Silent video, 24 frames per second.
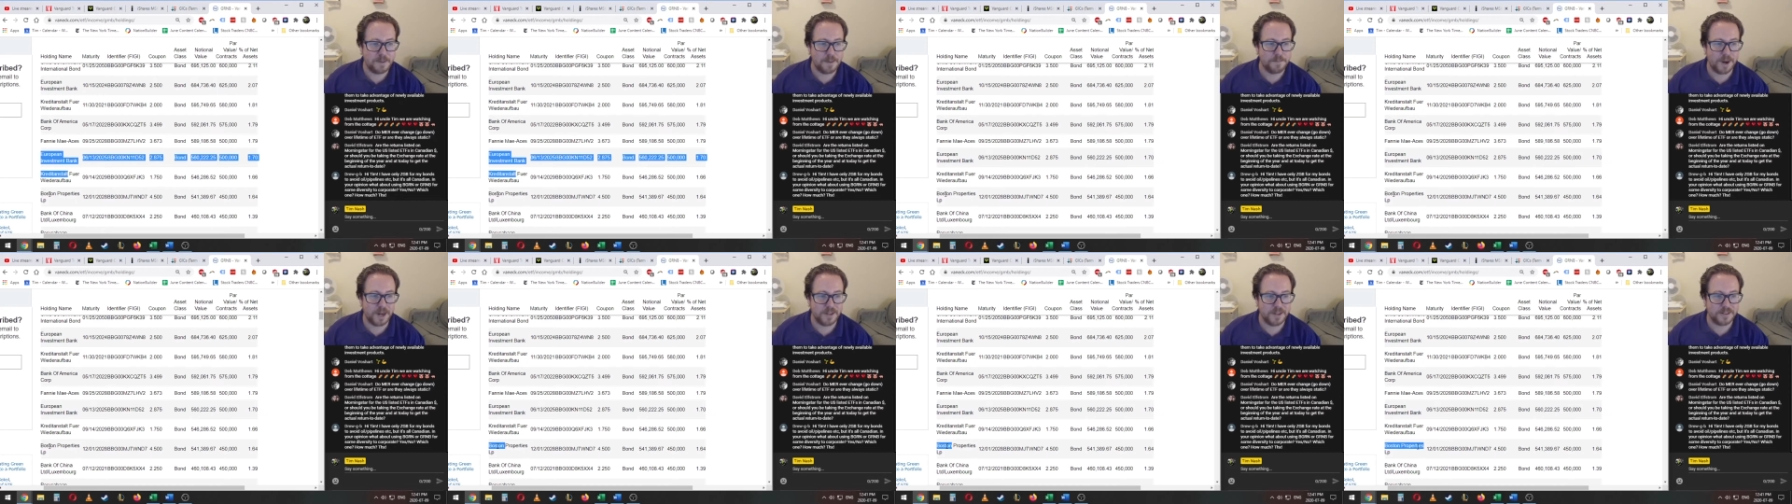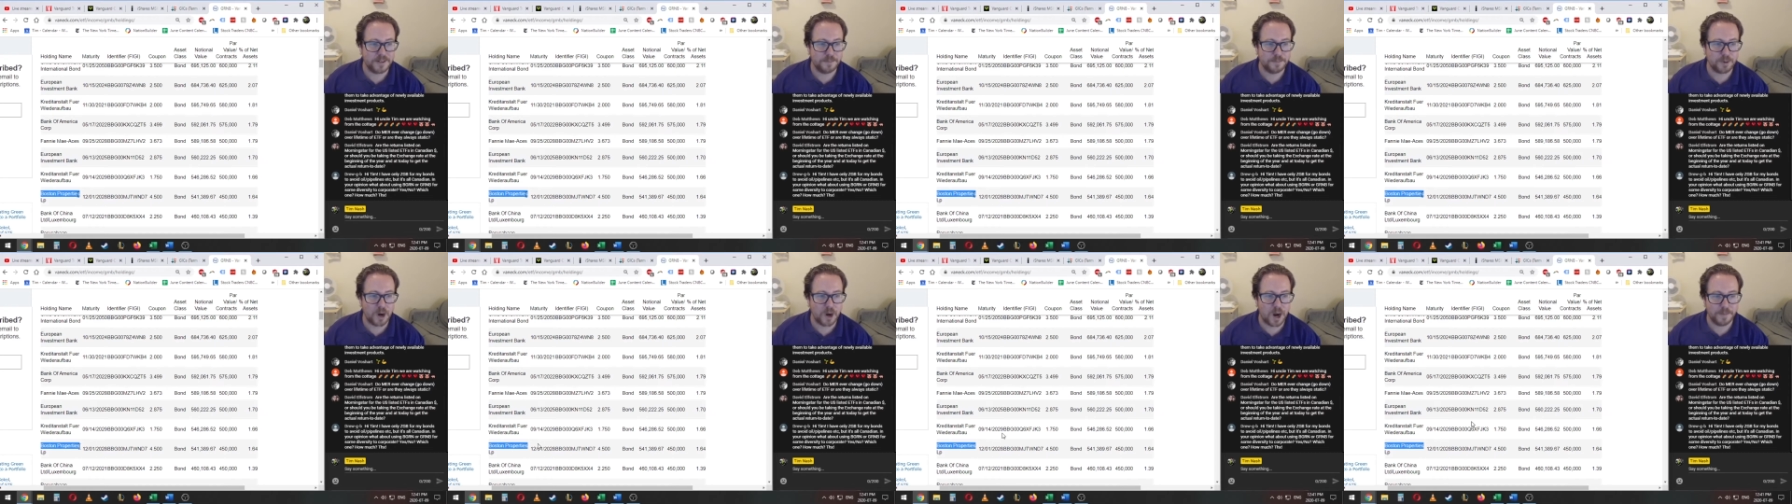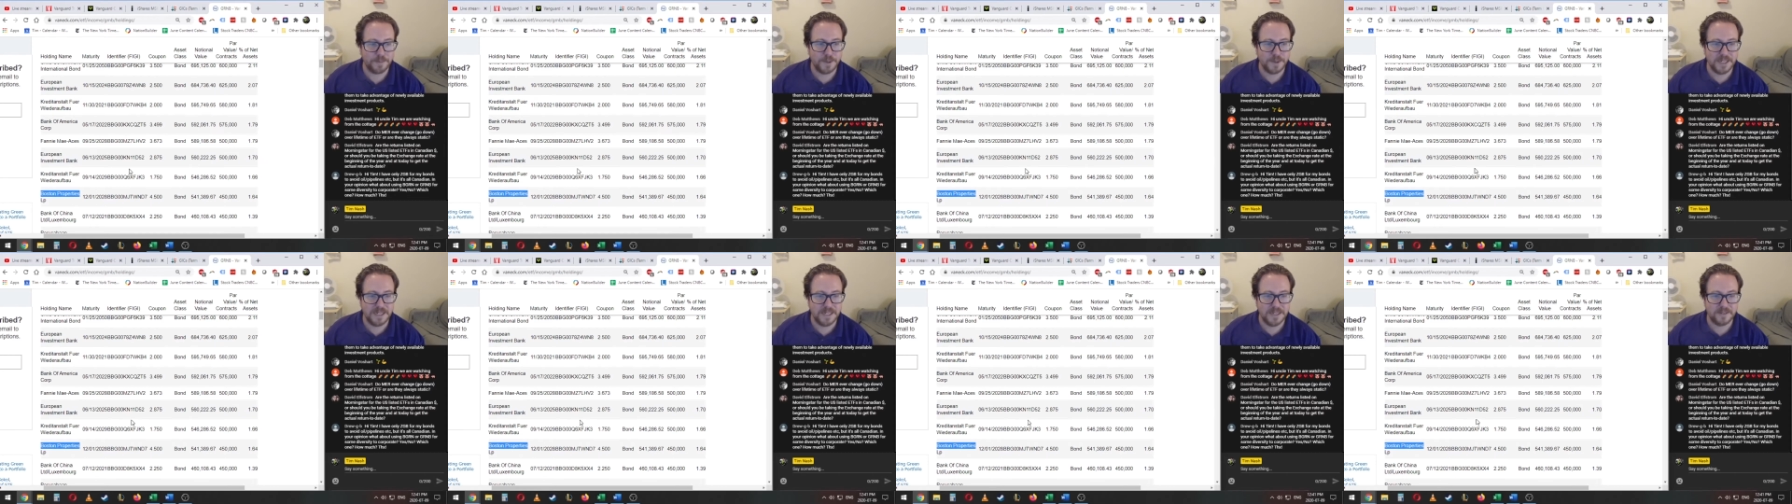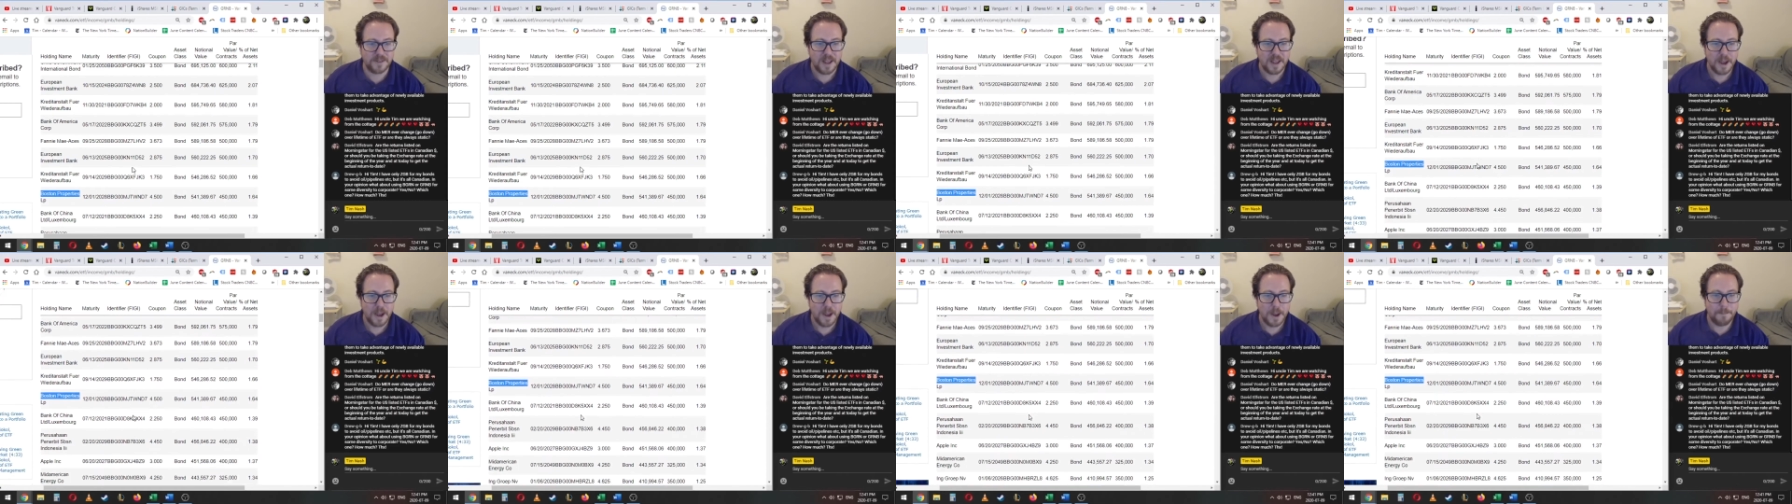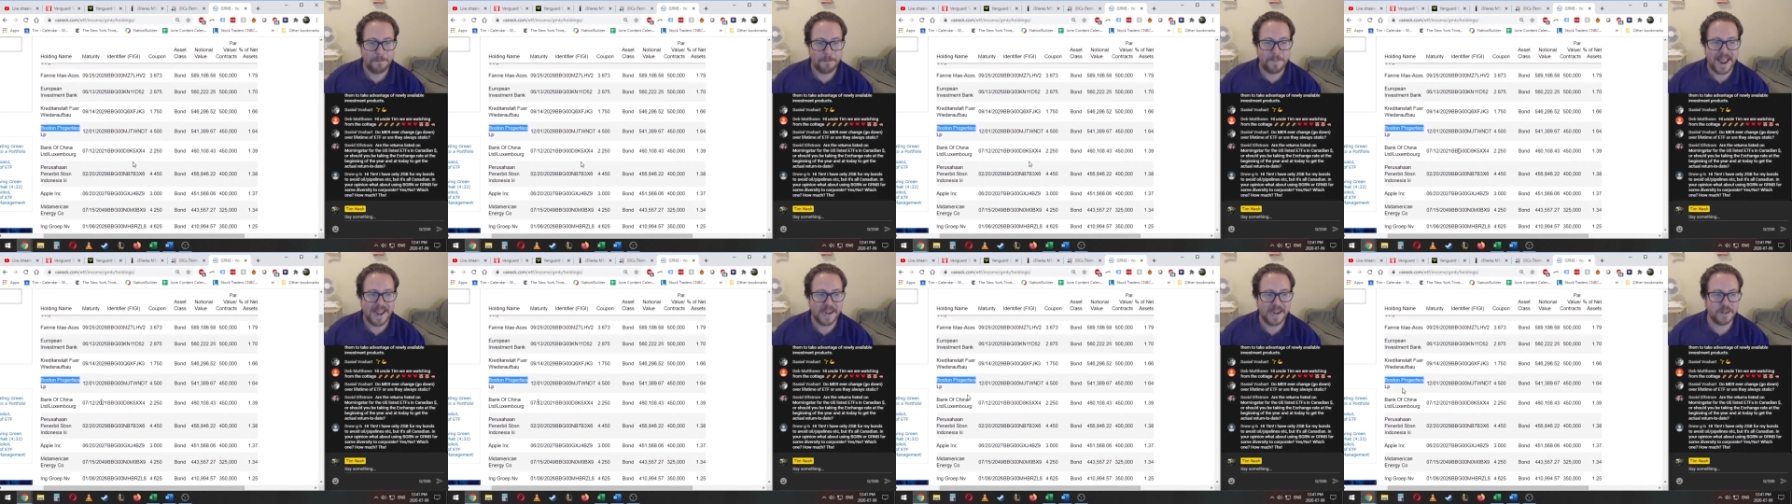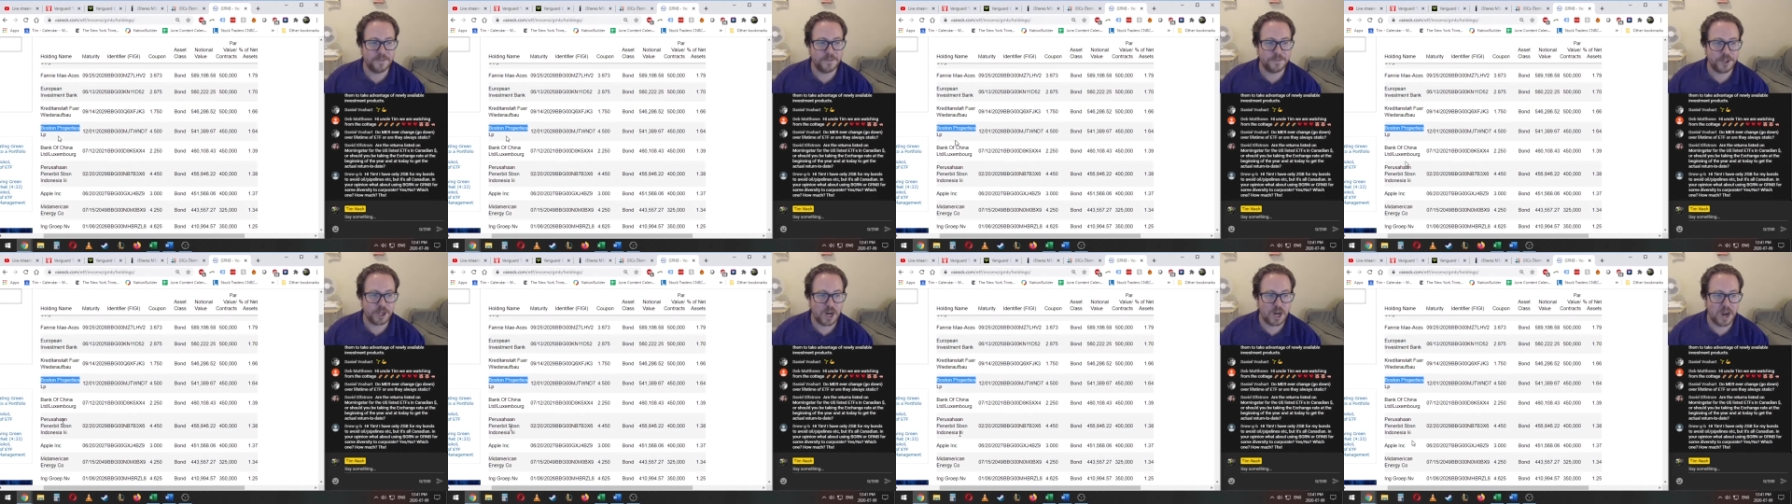Boston Properties, Bank
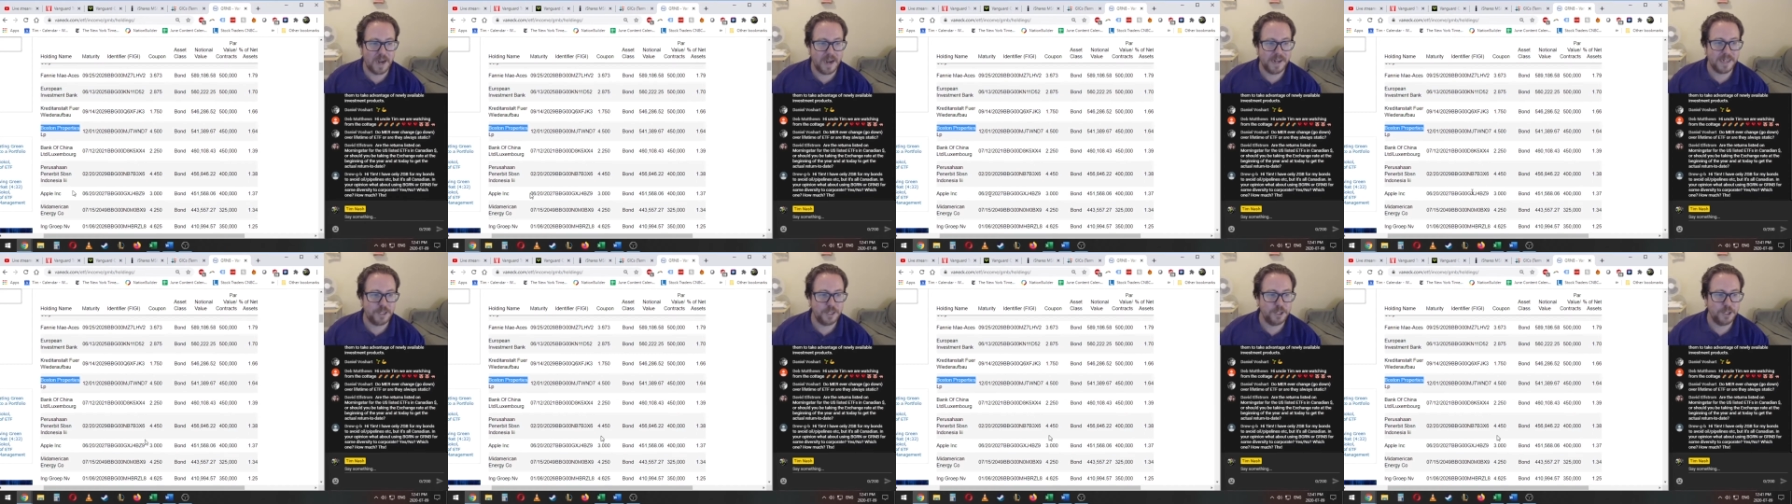of China.